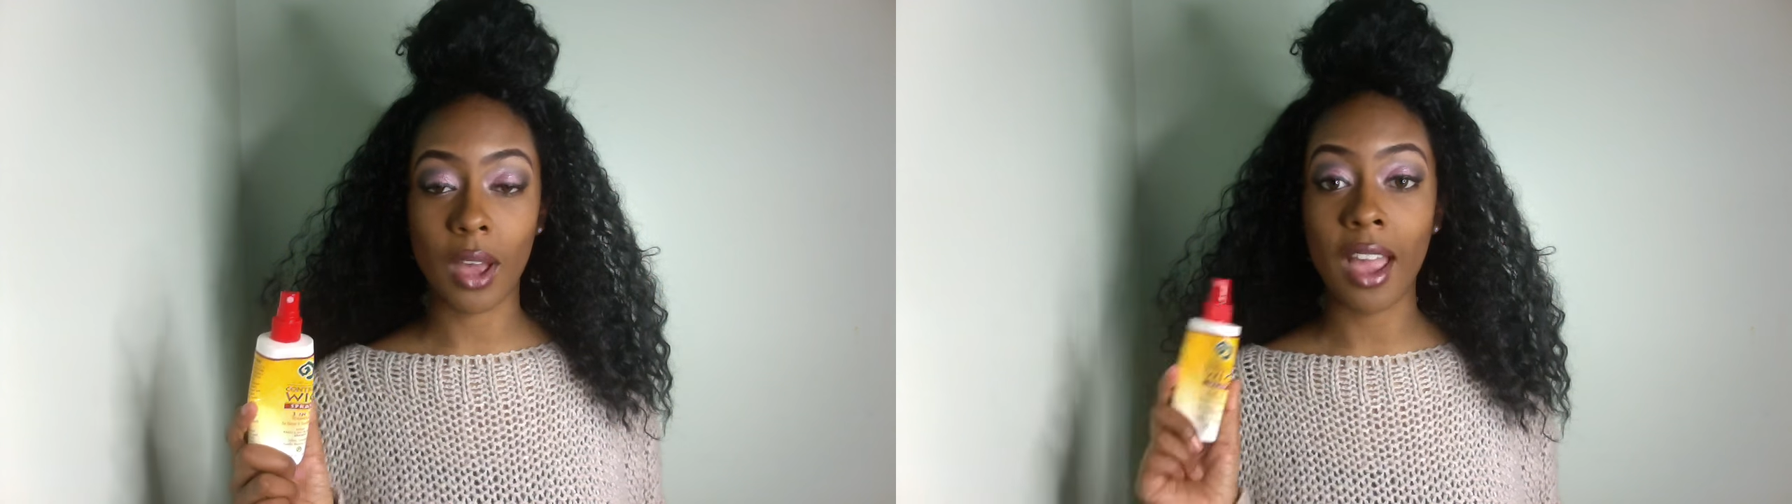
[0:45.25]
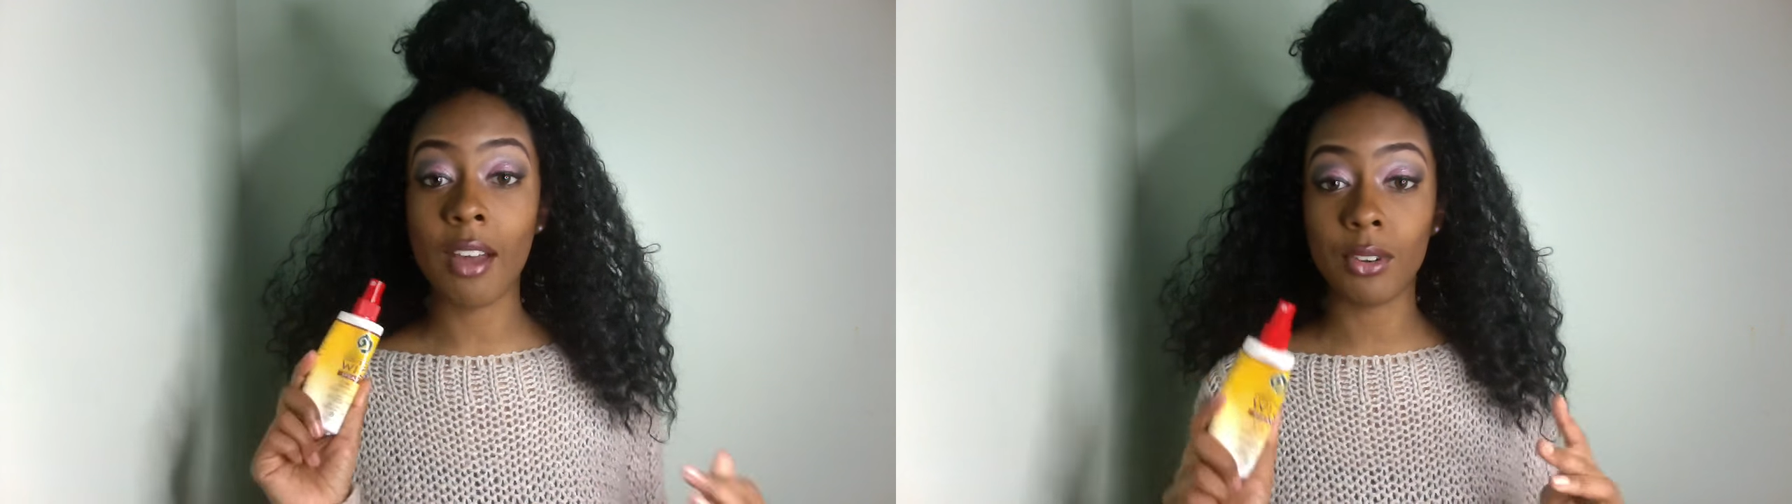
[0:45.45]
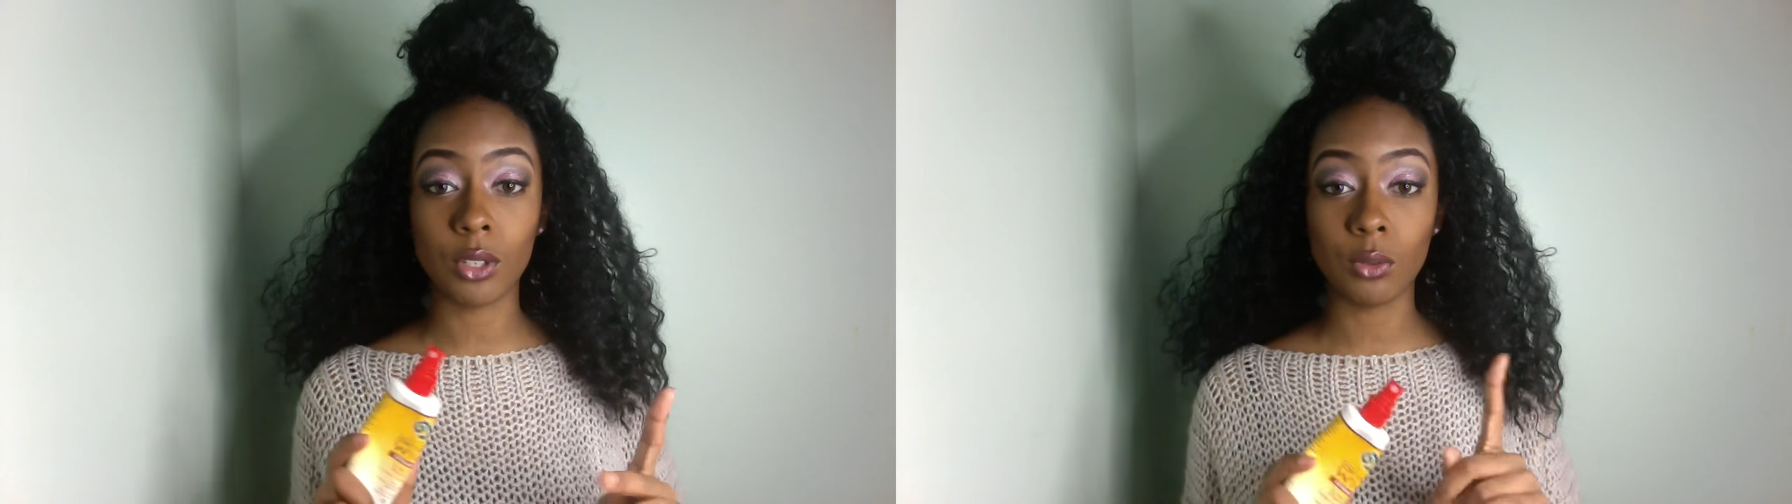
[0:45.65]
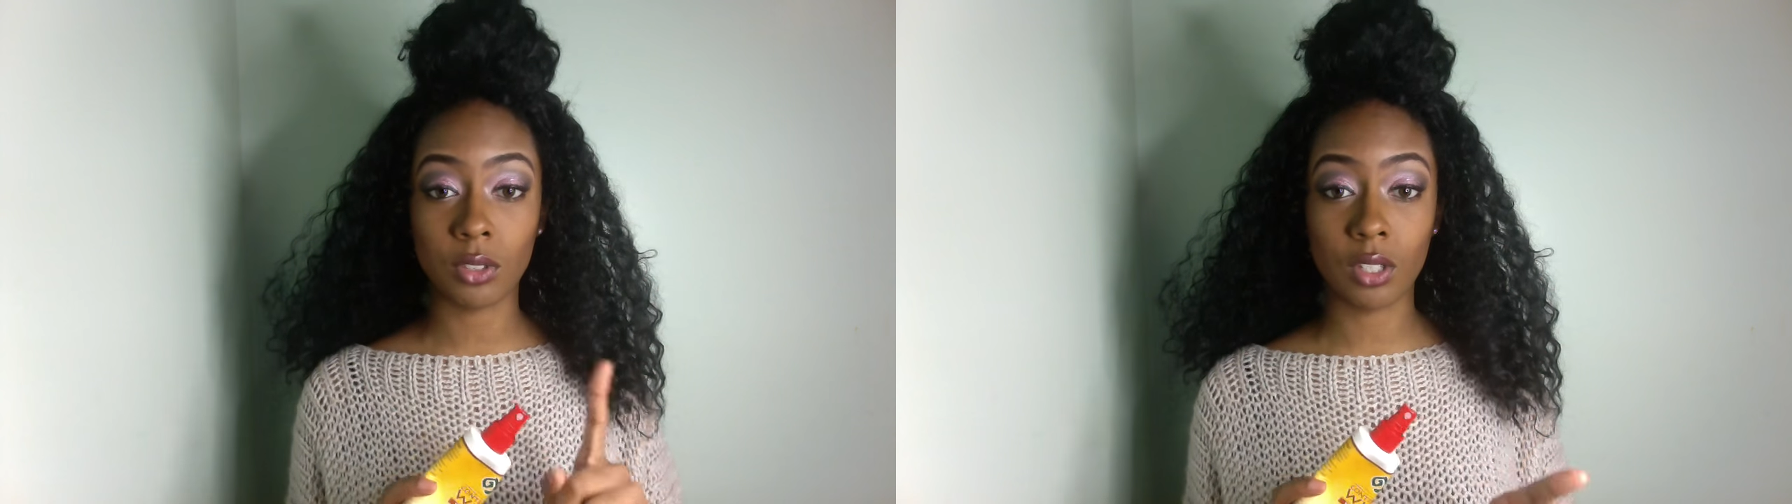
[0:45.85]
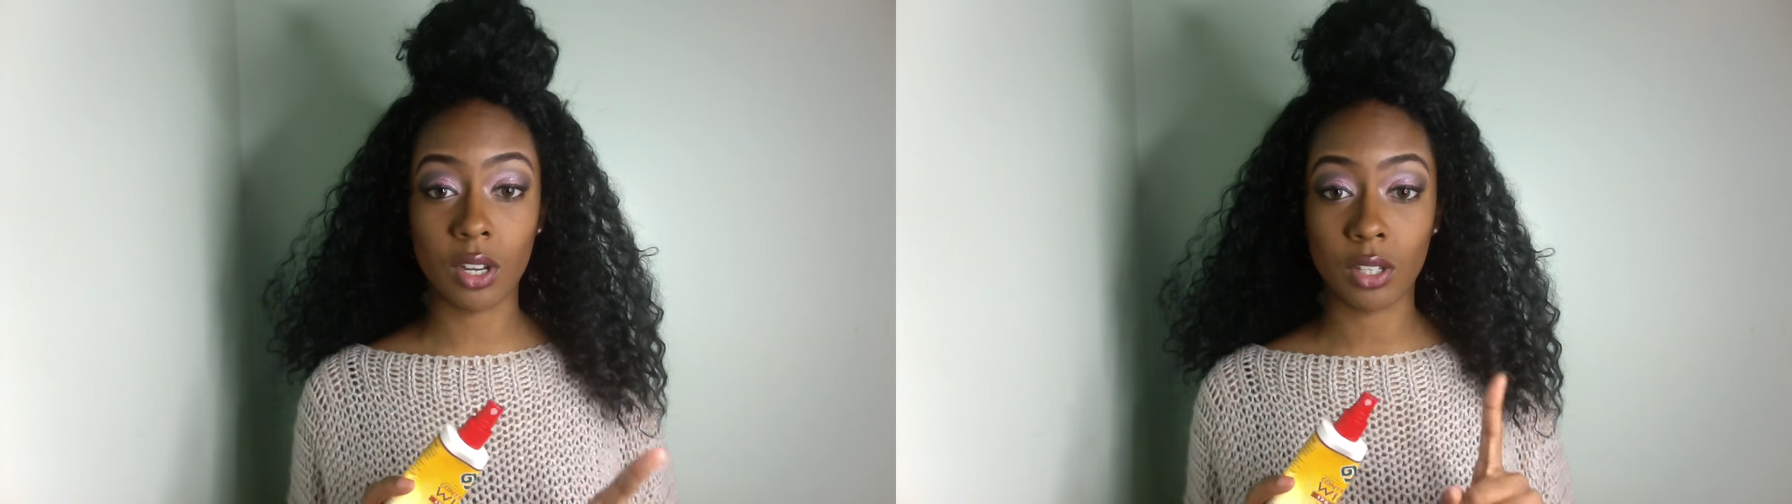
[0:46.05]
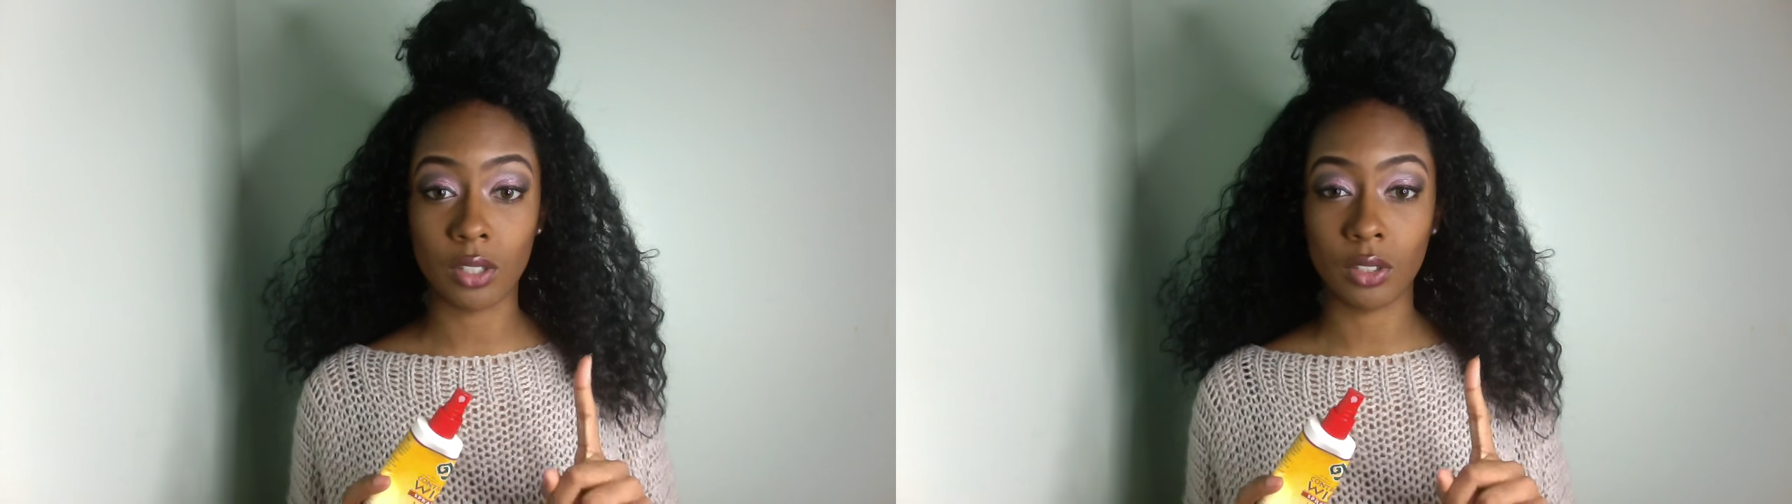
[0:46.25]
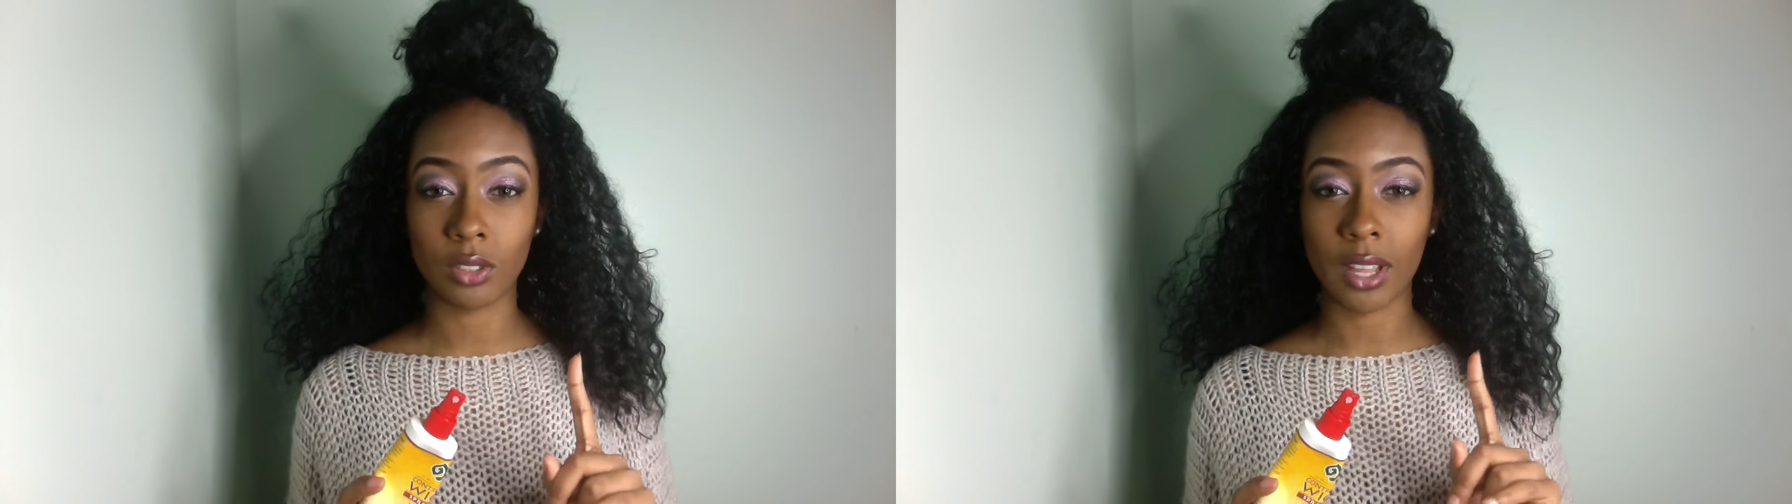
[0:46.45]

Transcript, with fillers: I haven't used it on,